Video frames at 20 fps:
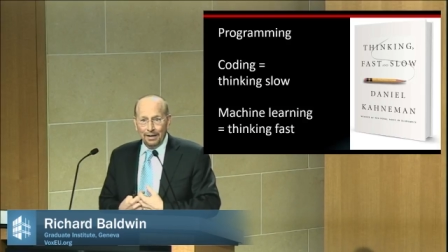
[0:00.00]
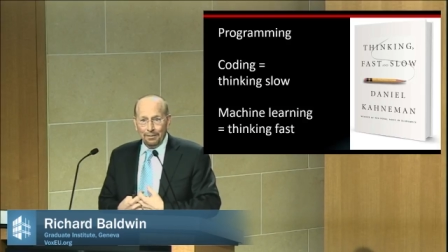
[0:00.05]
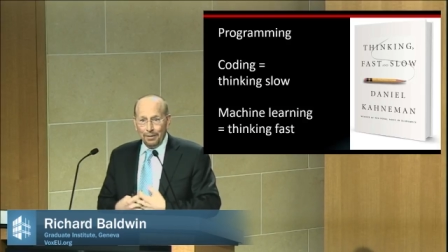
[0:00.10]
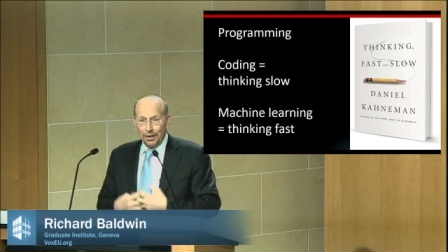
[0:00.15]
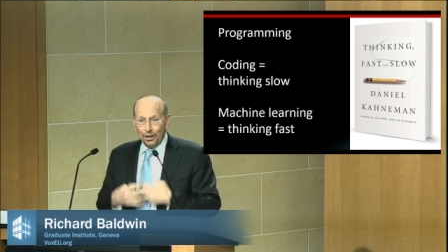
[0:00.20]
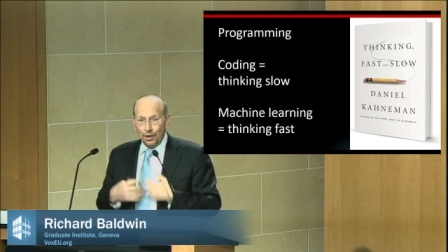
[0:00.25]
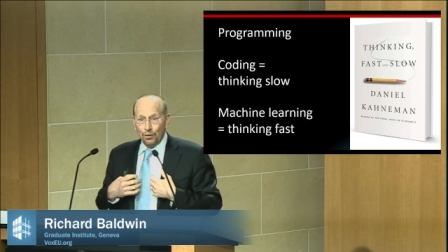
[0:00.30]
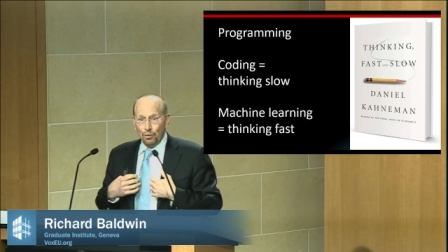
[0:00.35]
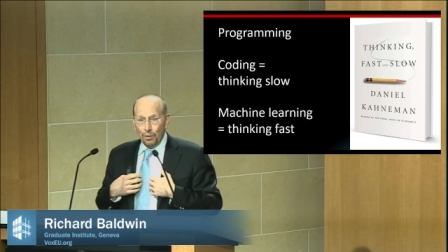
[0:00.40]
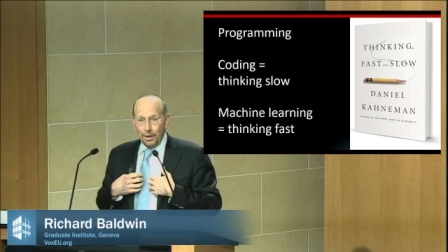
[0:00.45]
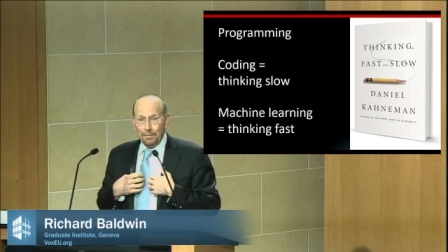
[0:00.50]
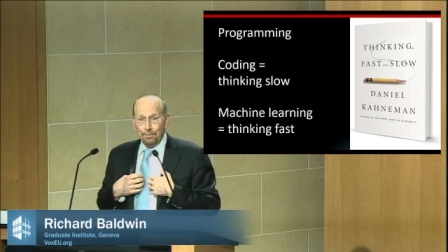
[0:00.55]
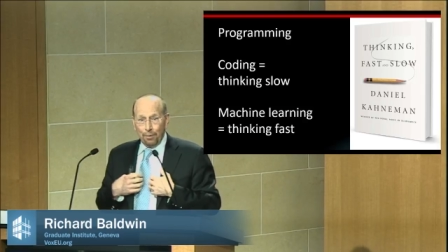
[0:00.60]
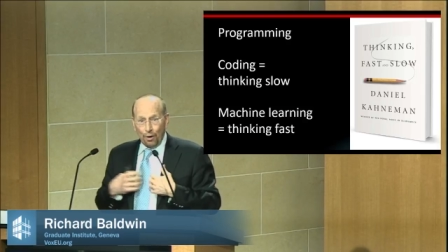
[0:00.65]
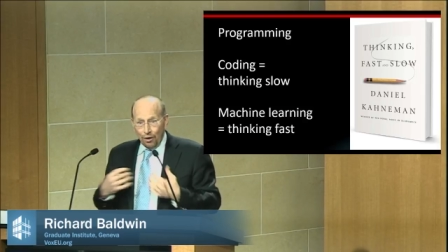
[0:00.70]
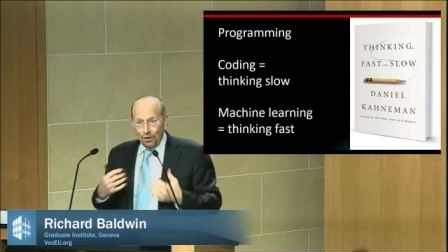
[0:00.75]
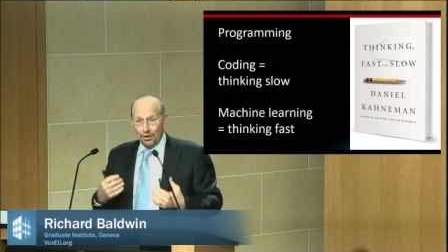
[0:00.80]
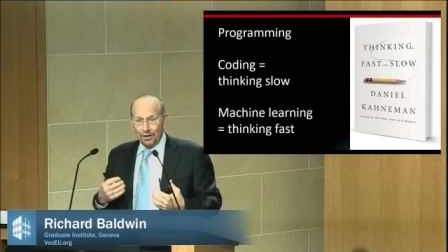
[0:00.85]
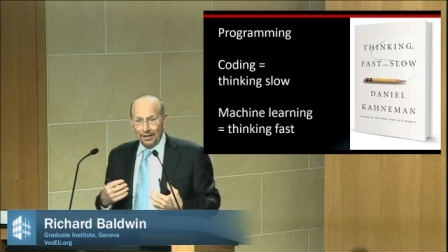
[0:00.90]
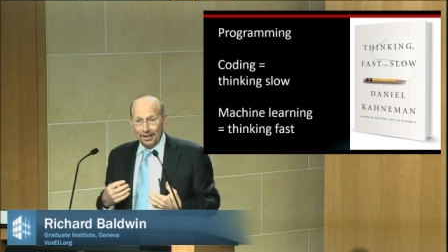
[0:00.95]
because we
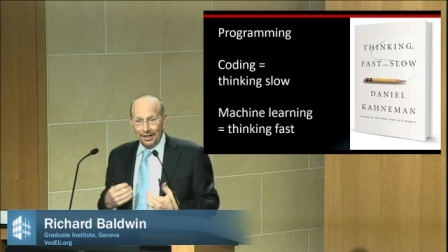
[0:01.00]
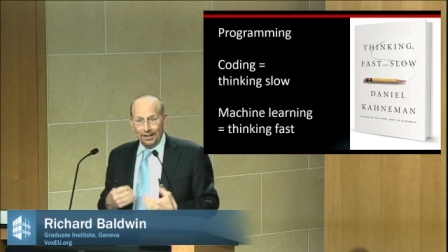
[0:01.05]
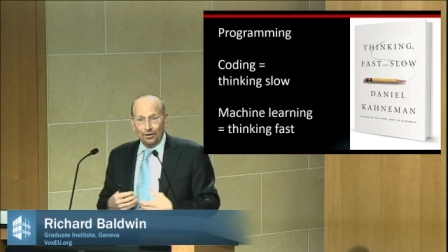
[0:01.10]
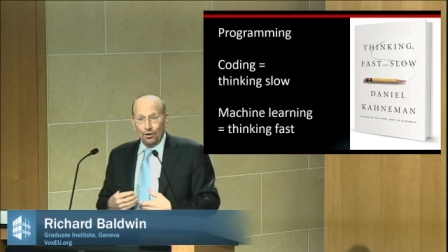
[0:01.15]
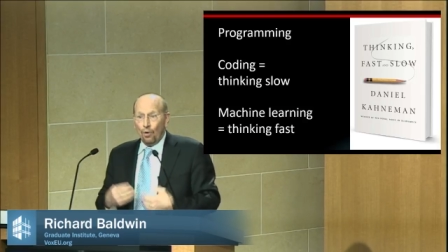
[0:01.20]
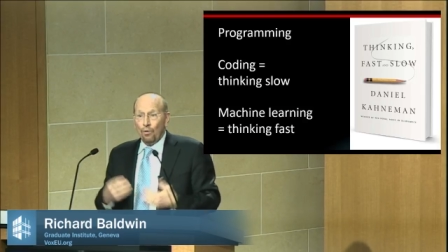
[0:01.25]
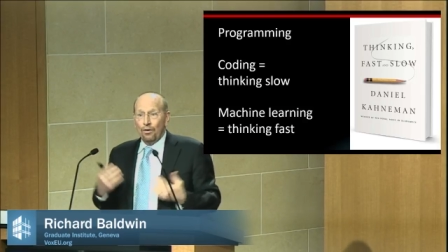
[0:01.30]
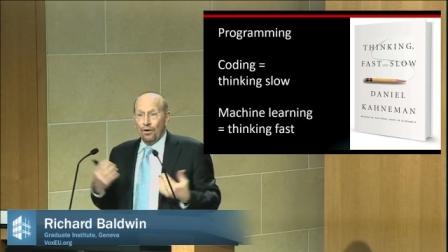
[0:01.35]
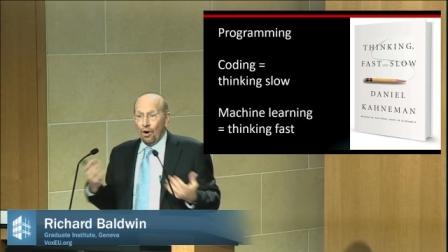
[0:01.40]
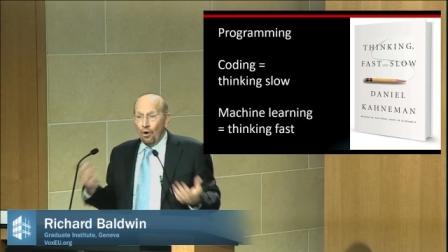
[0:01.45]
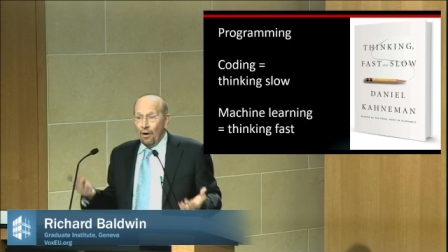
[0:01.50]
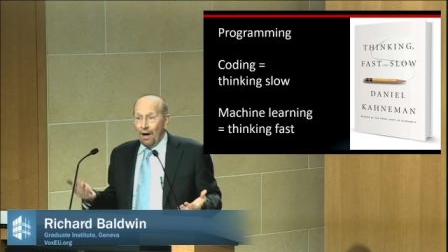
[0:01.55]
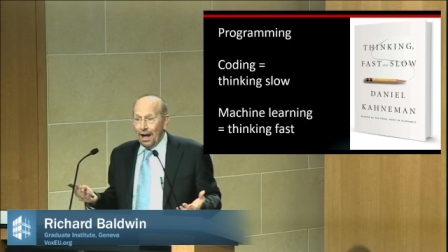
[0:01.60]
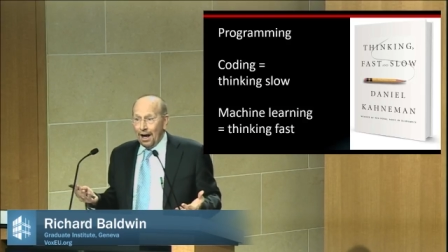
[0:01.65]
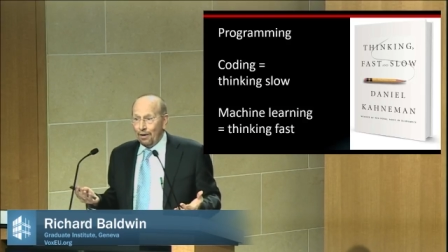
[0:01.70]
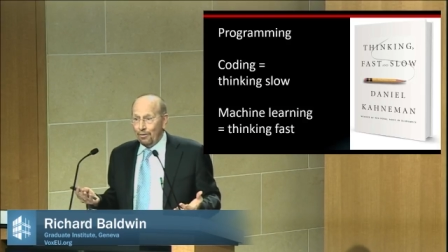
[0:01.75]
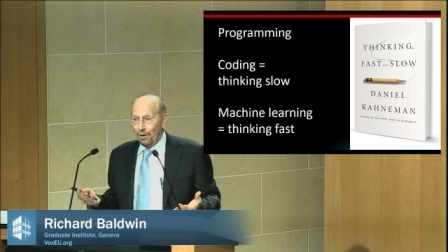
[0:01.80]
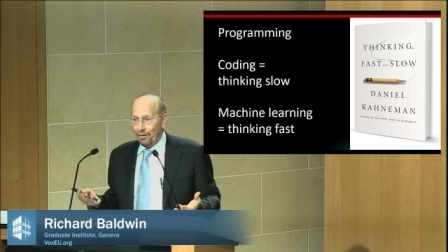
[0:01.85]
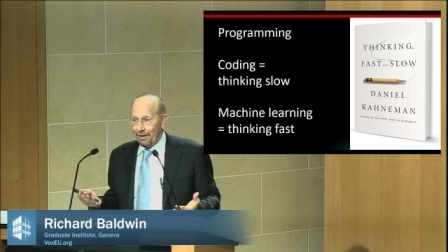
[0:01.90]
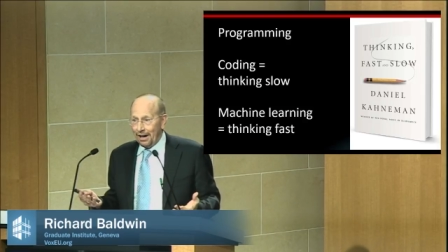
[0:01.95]
personally don't know
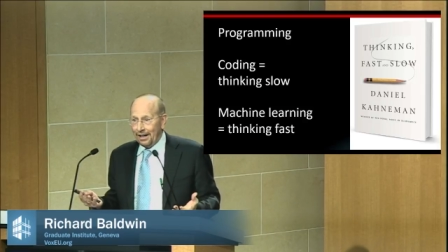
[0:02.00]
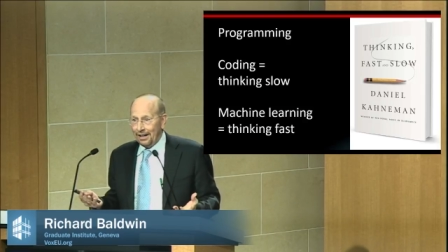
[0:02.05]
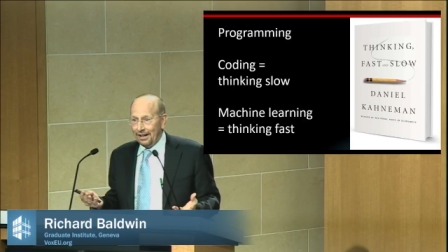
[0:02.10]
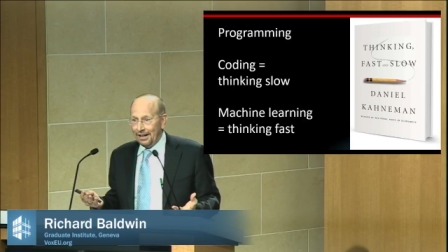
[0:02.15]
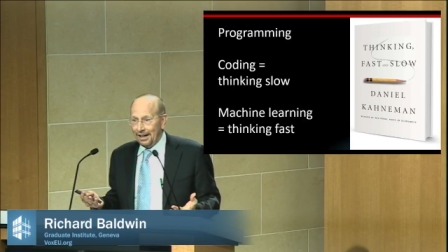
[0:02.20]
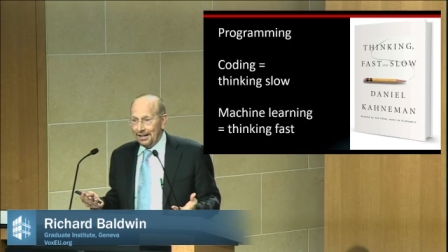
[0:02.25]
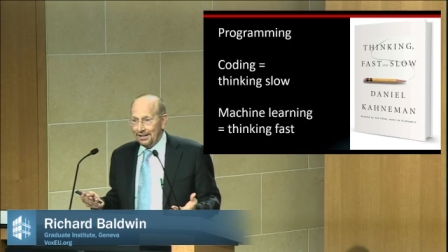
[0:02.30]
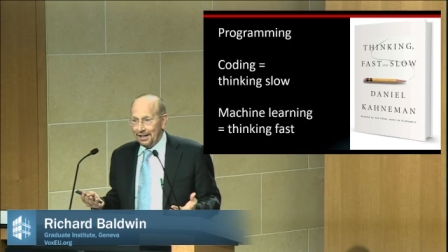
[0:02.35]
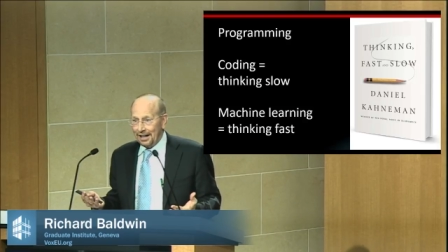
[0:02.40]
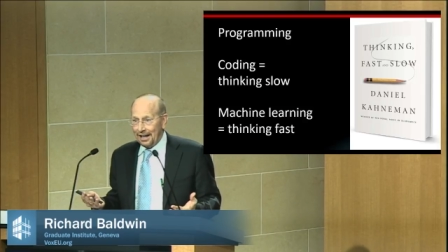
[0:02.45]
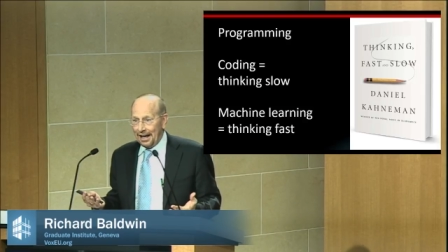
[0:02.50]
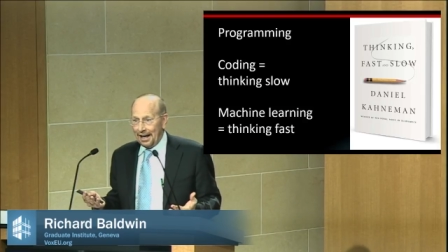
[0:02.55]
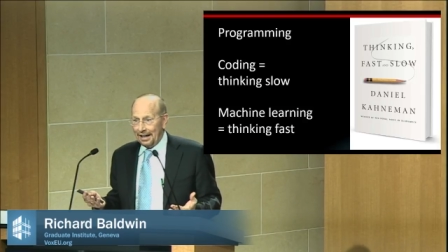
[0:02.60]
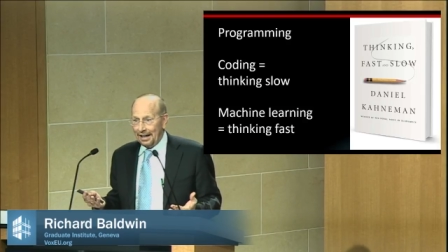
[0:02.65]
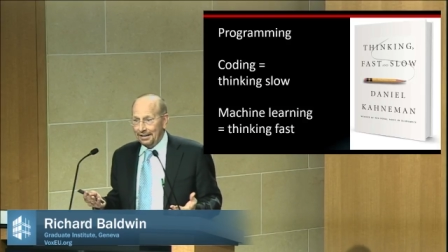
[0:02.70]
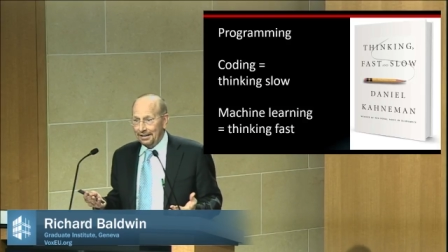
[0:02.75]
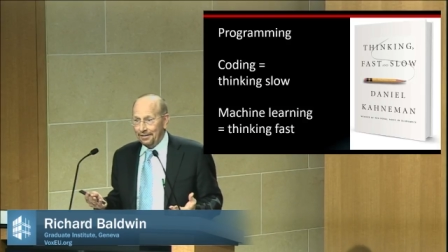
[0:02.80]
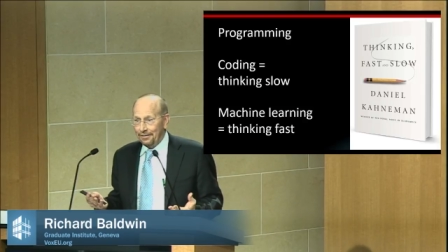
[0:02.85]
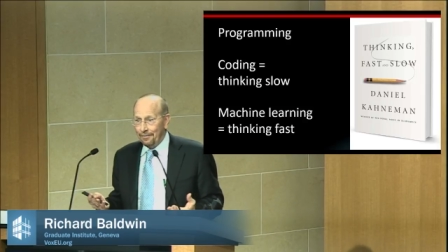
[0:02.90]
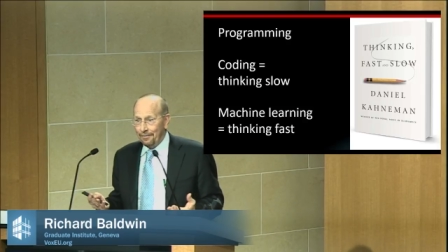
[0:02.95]
how we recognize a
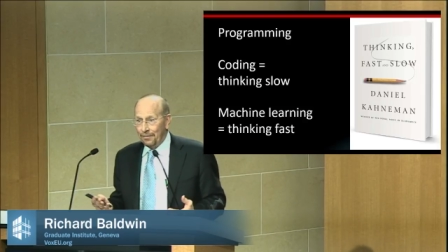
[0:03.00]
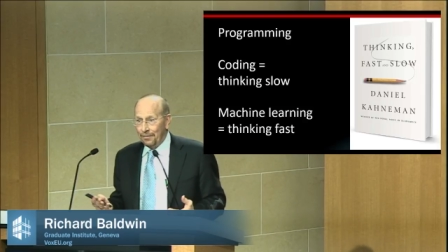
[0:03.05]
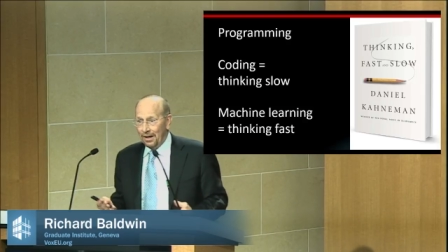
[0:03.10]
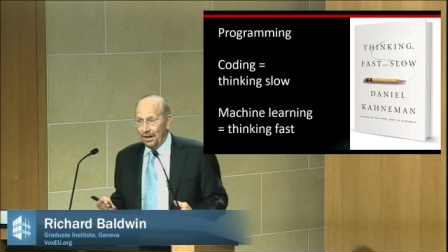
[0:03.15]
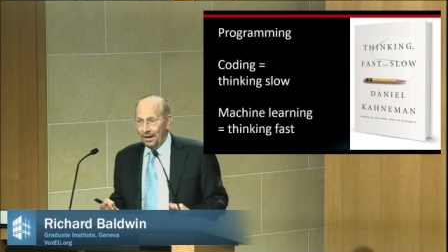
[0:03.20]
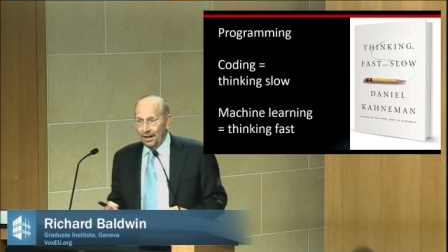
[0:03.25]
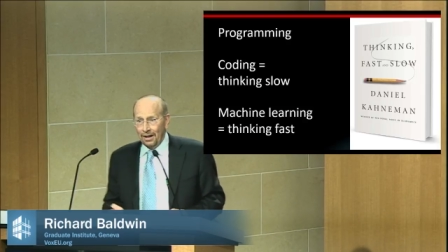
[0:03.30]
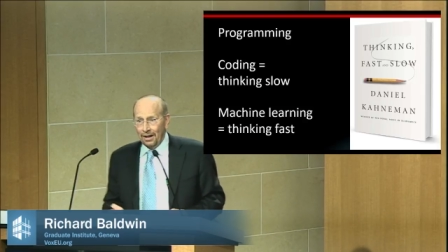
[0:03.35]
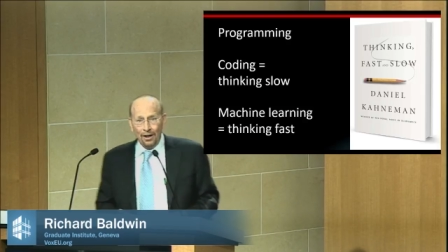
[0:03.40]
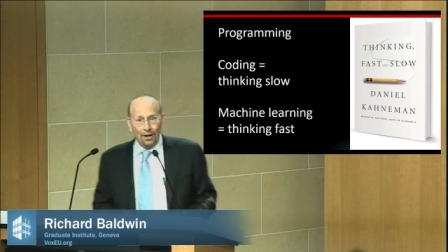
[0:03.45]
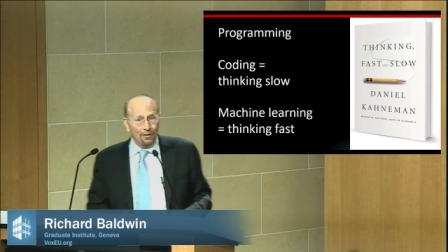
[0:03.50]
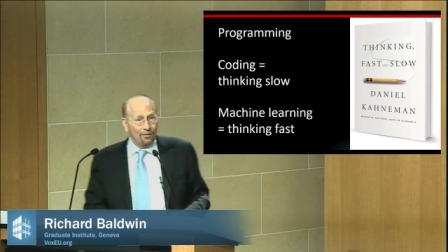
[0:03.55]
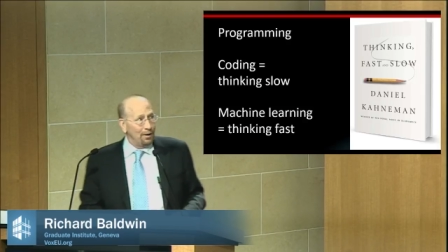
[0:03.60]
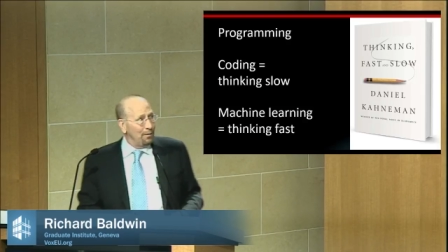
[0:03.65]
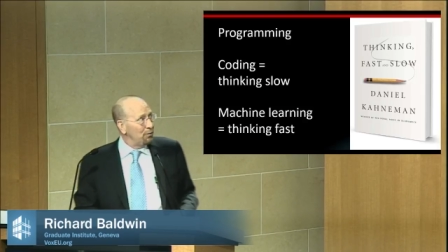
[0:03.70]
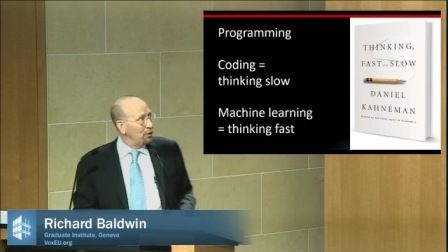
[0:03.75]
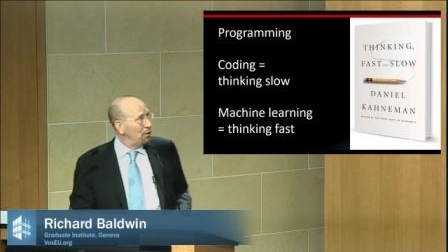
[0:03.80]
cat. From